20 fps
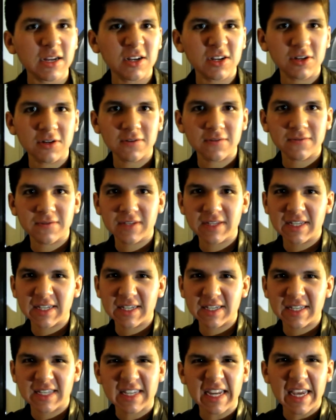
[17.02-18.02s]
of
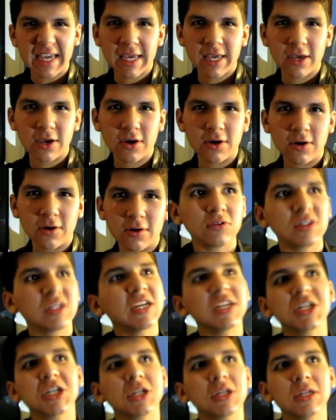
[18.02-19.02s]
Steel.
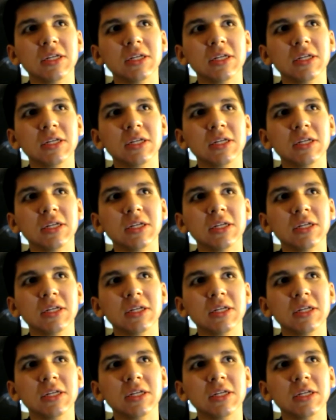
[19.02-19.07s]
Essentially,